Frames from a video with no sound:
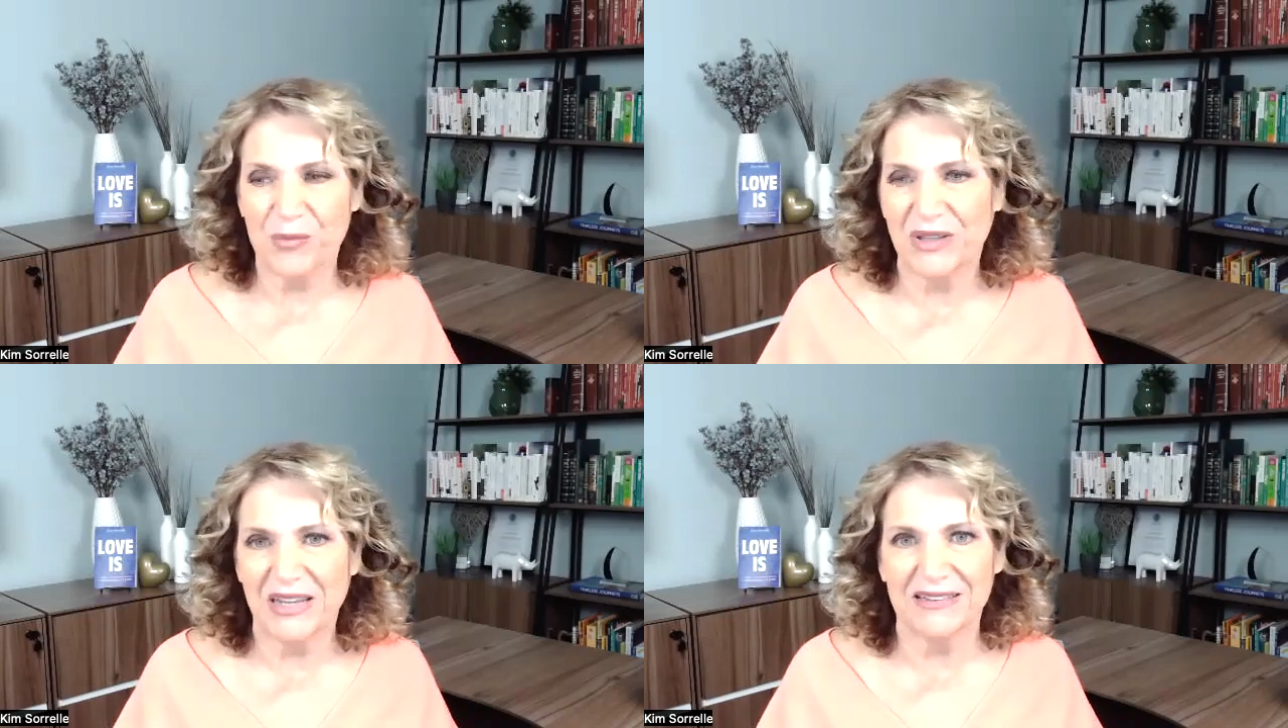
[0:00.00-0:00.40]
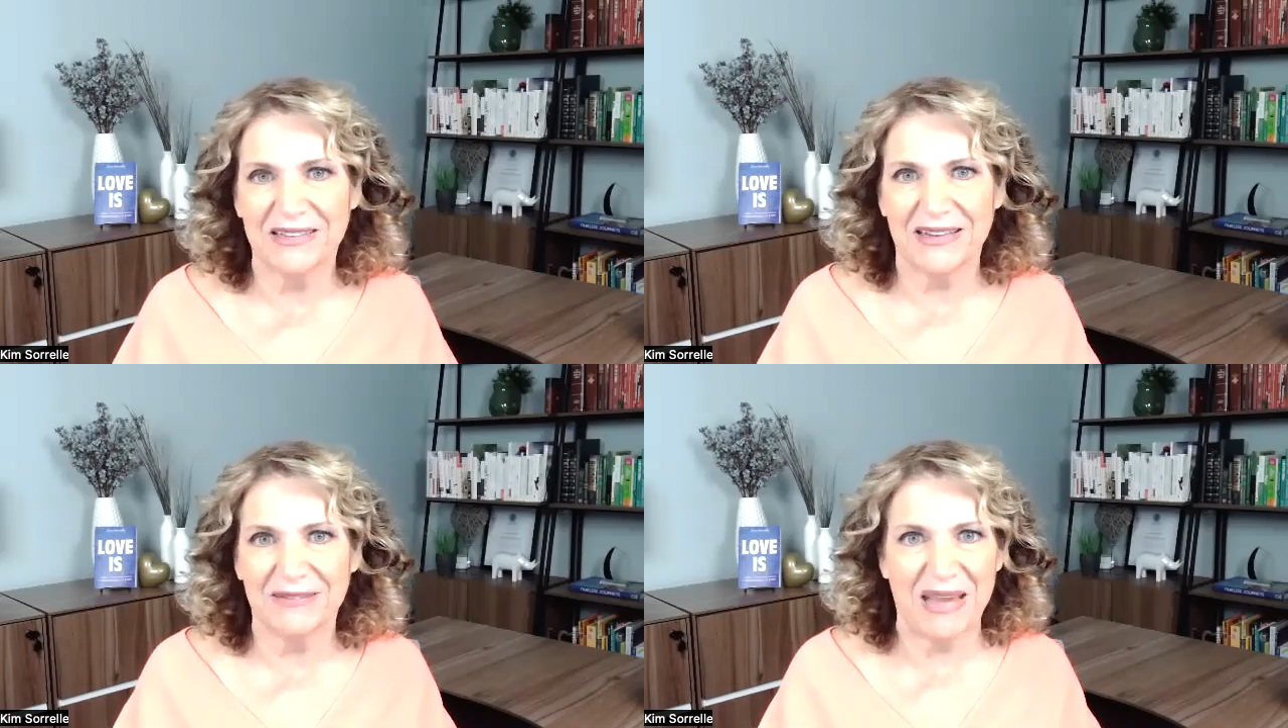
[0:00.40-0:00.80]

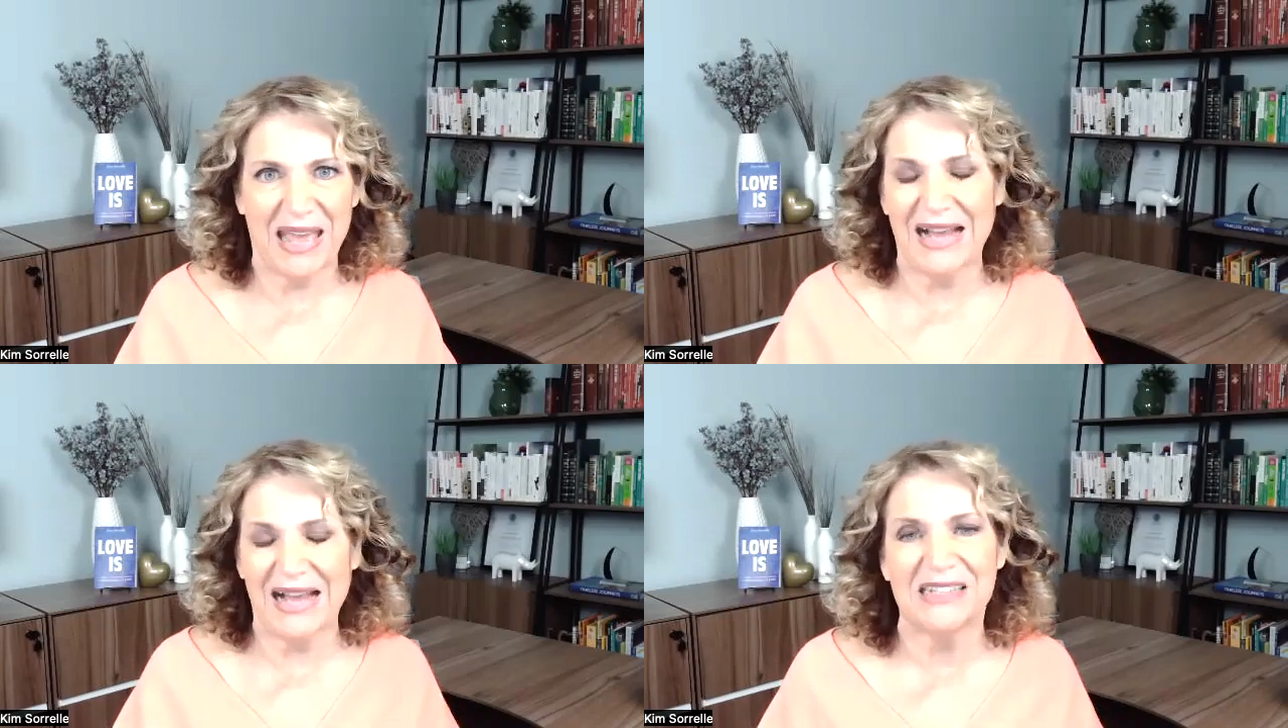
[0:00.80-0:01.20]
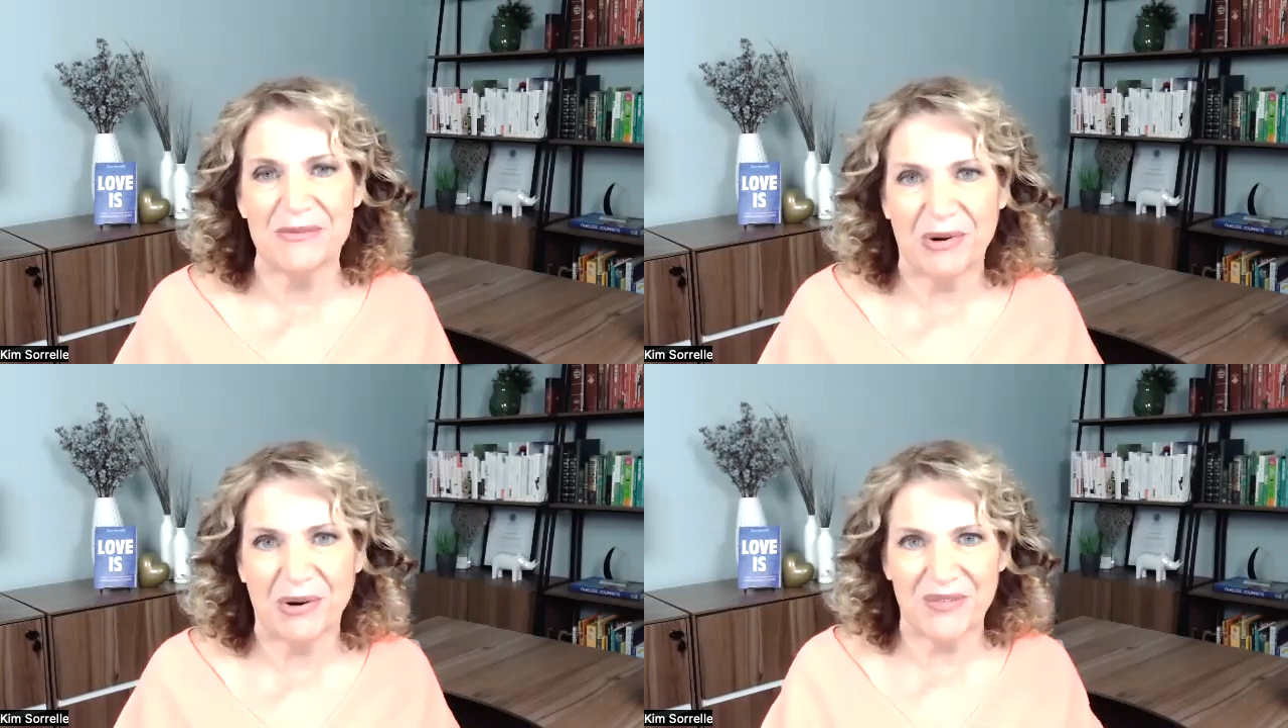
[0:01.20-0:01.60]
really the
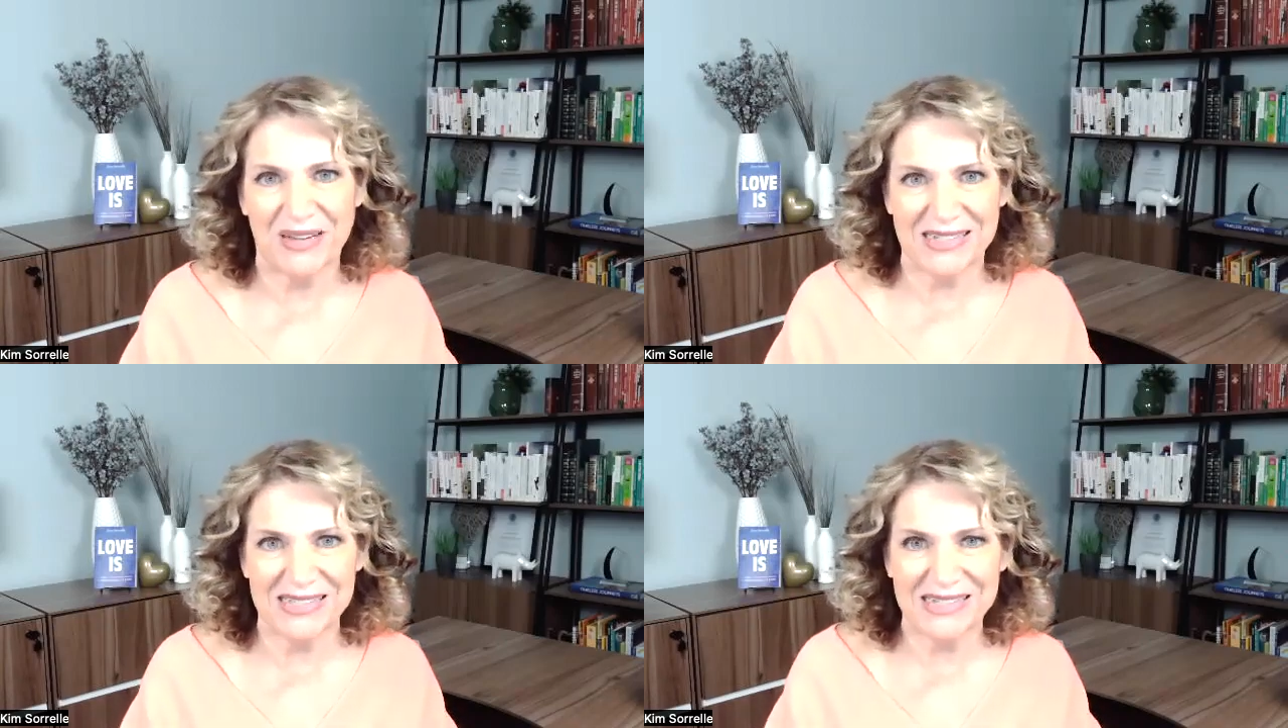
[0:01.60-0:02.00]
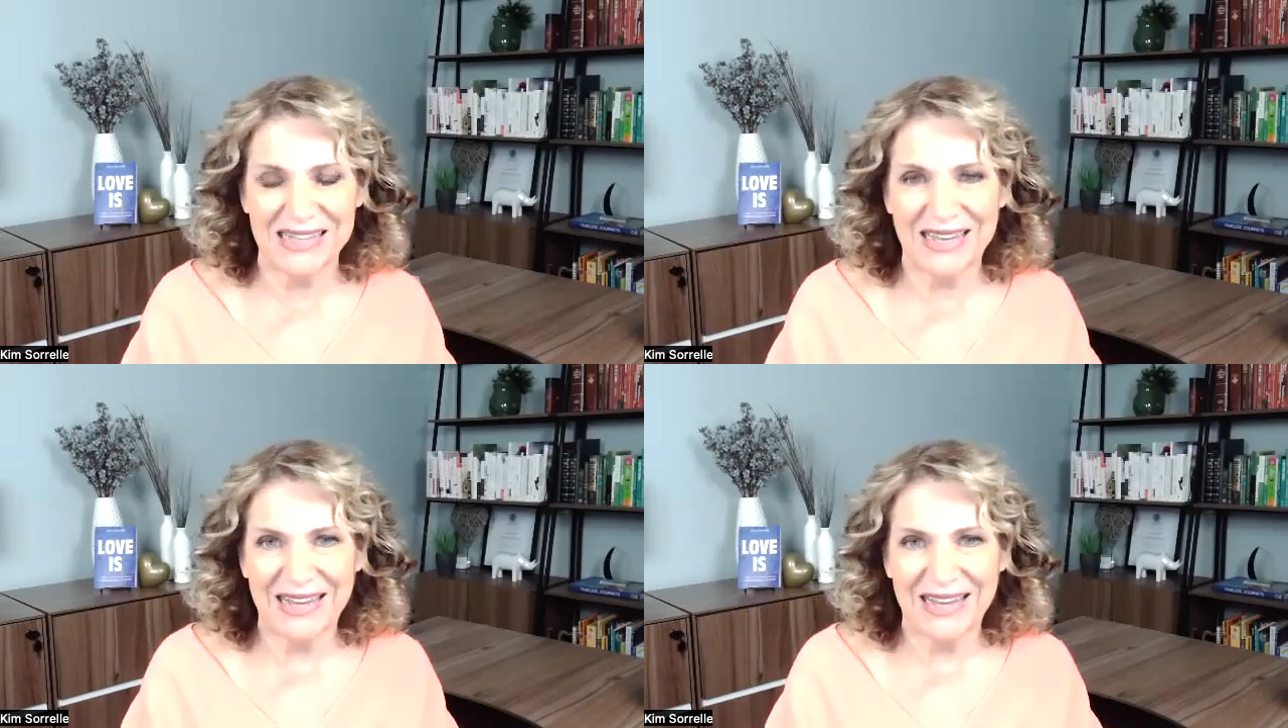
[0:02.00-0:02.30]
acting part of it is